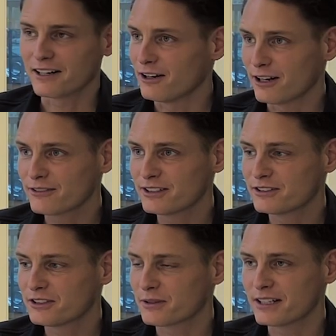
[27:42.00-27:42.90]
a lot of these
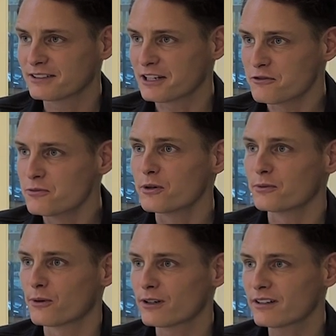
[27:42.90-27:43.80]
situations, it
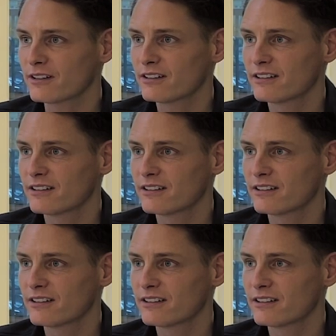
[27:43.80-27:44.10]
wouldn't work.